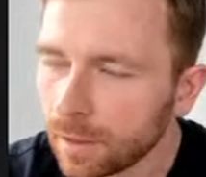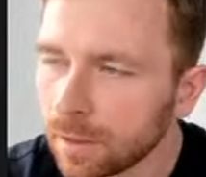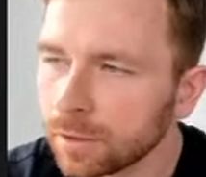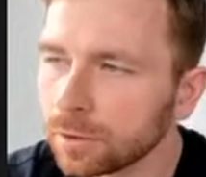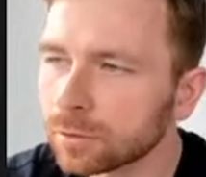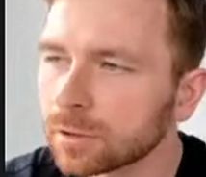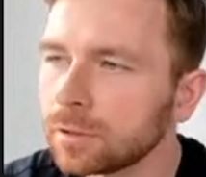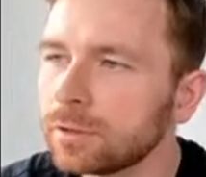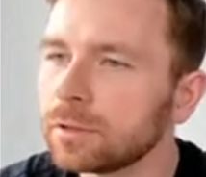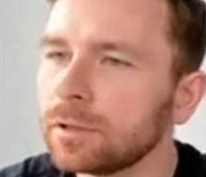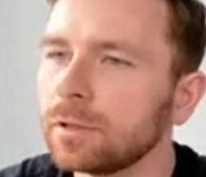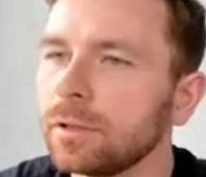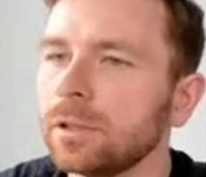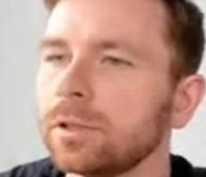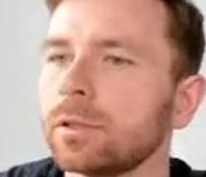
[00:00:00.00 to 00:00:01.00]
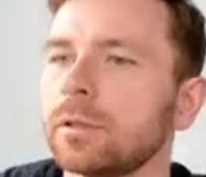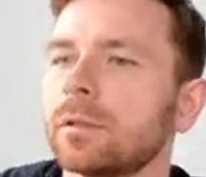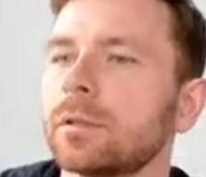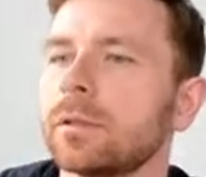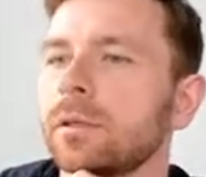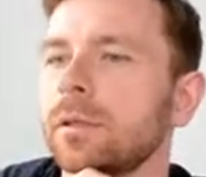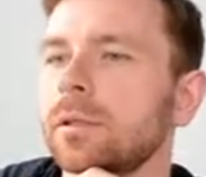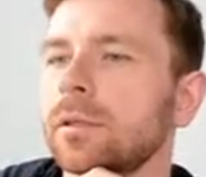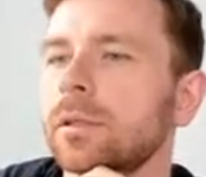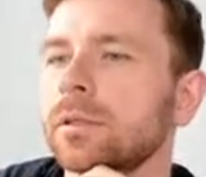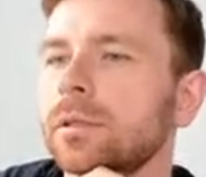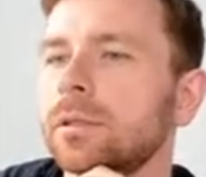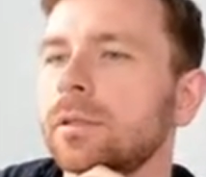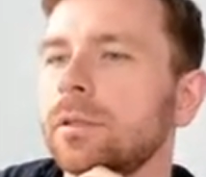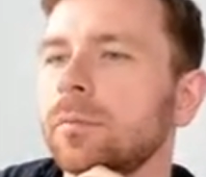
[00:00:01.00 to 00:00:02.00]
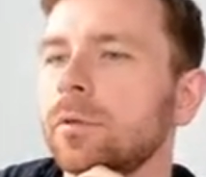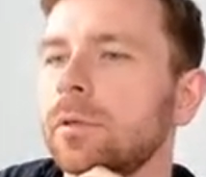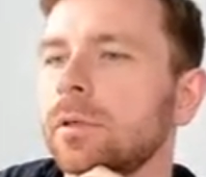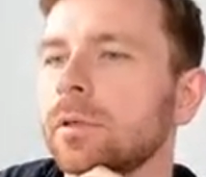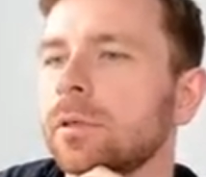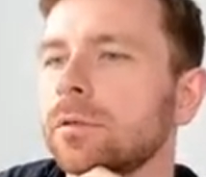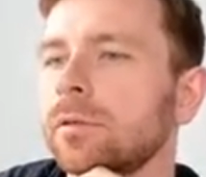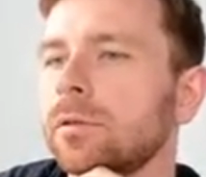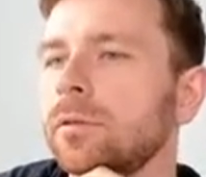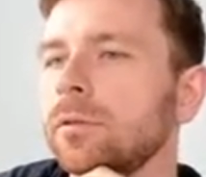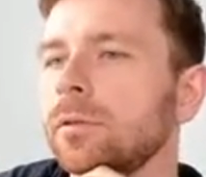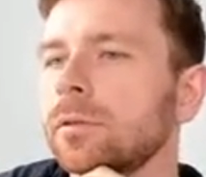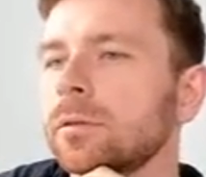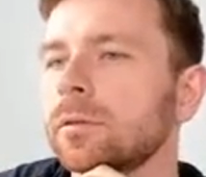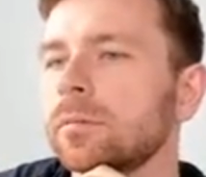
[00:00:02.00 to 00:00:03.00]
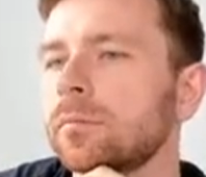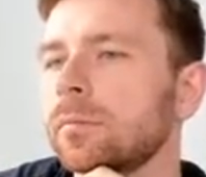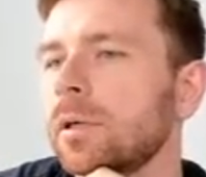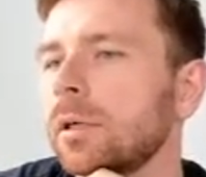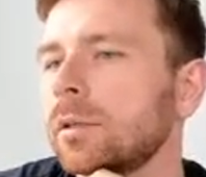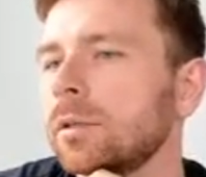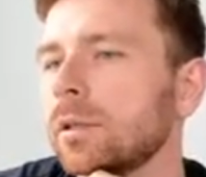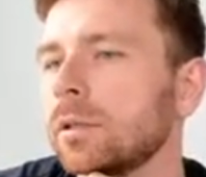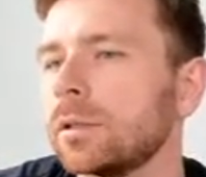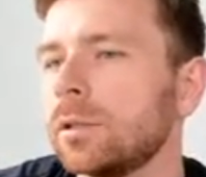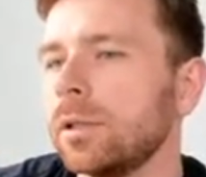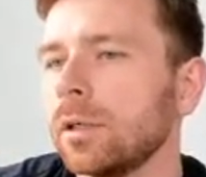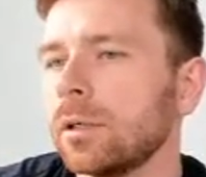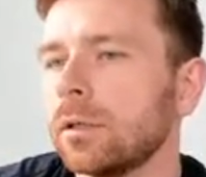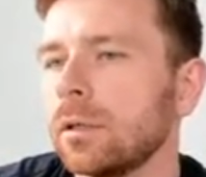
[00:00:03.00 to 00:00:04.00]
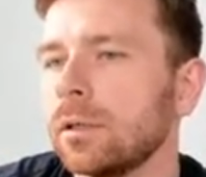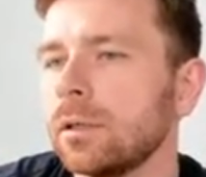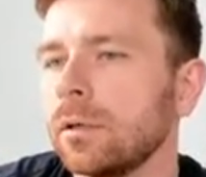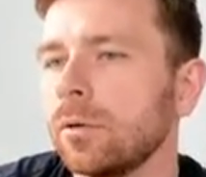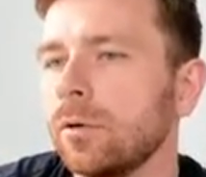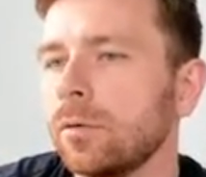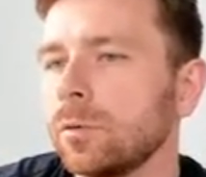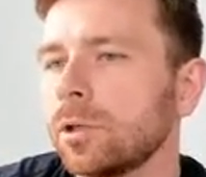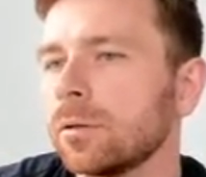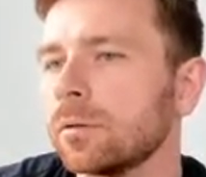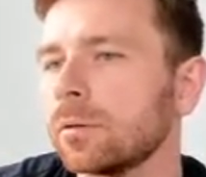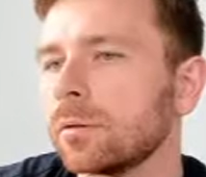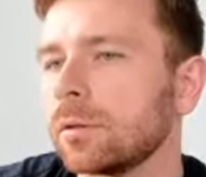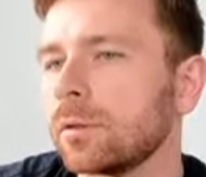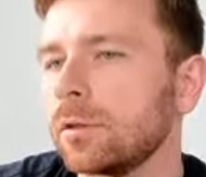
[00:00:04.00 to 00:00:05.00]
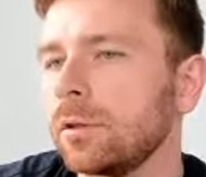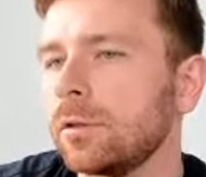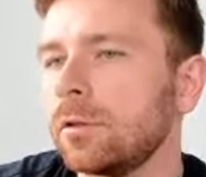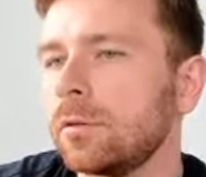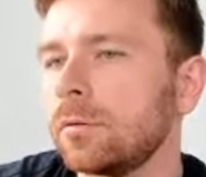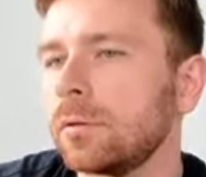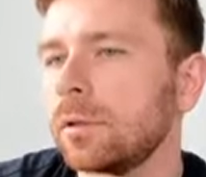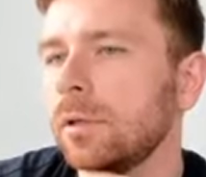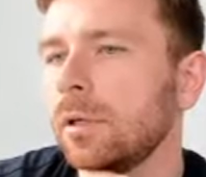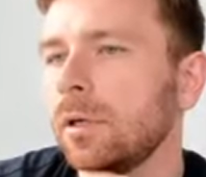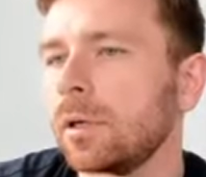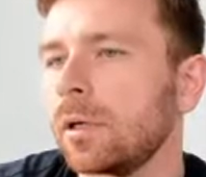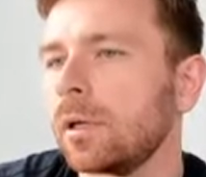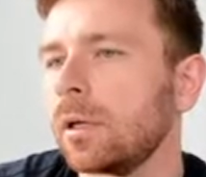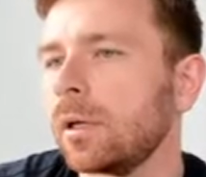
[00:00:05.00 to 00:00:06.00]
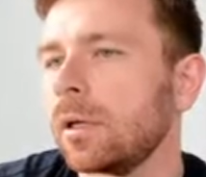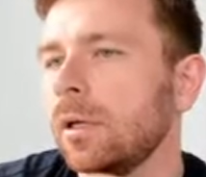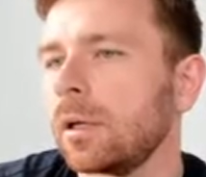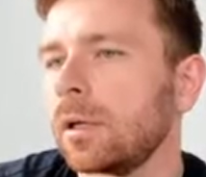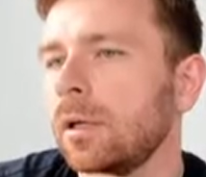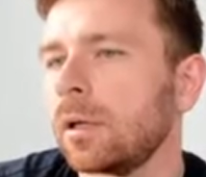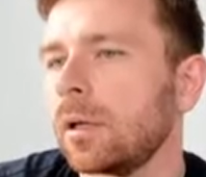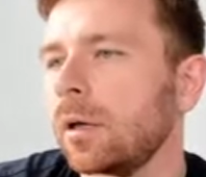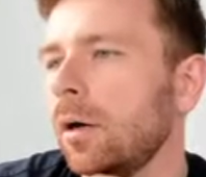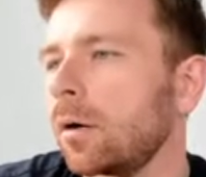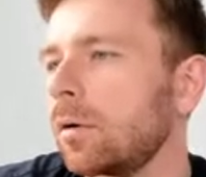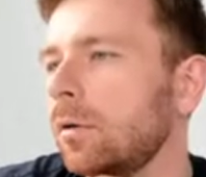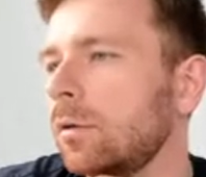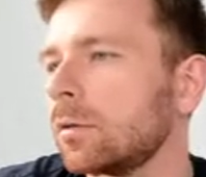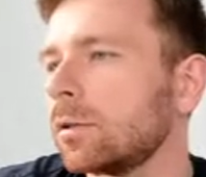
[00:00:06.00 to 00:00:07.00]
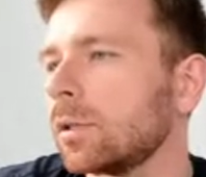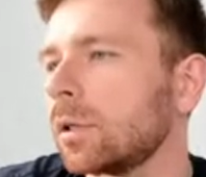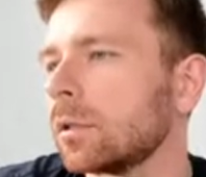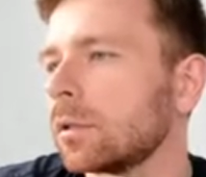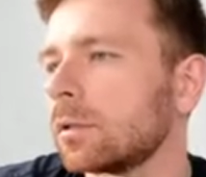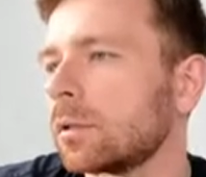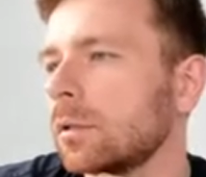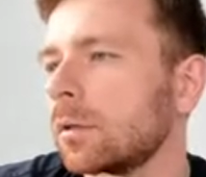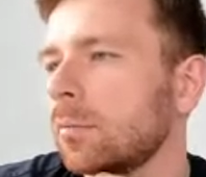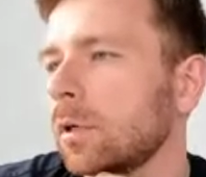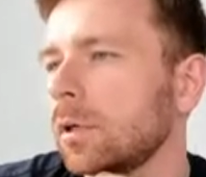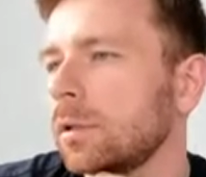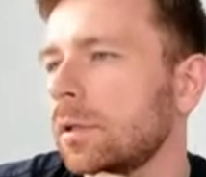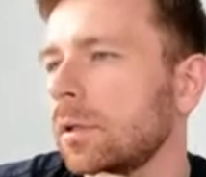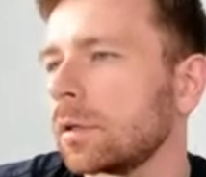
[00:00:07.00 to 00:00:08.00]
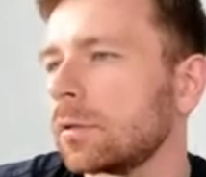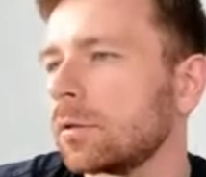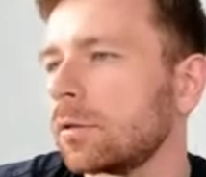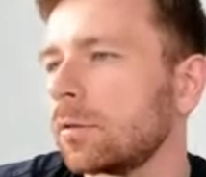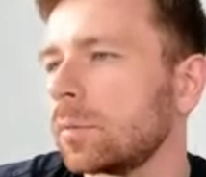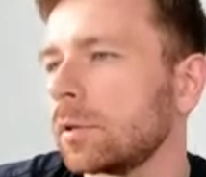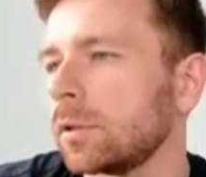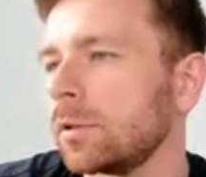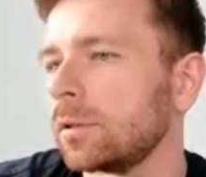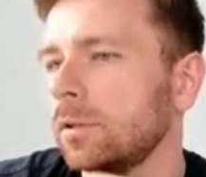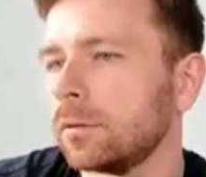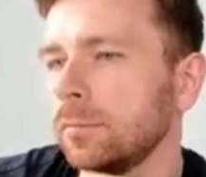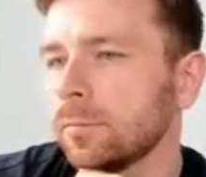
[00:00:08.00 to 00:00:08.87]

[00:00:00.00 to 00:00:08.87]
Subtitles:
use the destination in the similar controls by just checking the option here, or just by drag and drop it here.